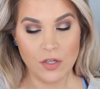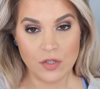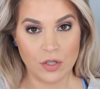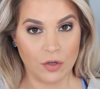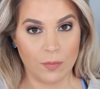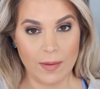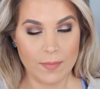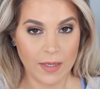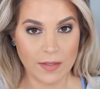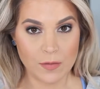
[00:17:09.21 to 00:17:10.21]
So my
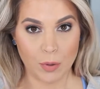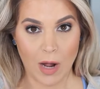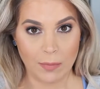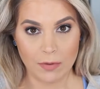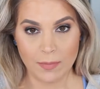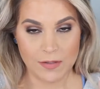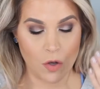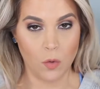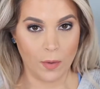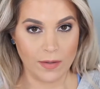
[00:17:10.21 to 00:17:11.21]
biggest problem is
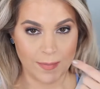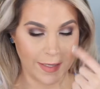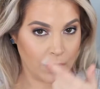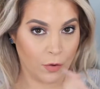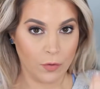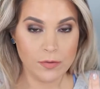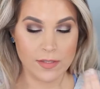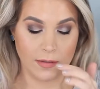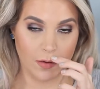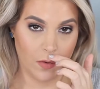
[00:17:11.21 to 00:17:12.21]
always my nose
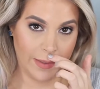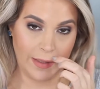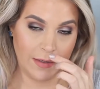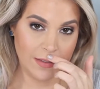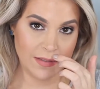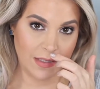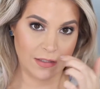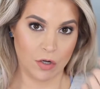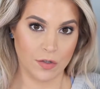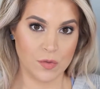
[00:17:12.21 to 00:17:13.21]
and the oiliness
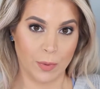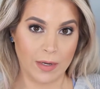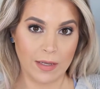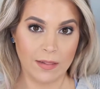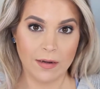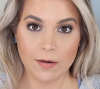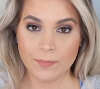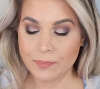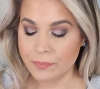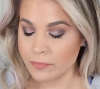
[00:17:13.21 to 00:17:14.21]
that starts breaking there.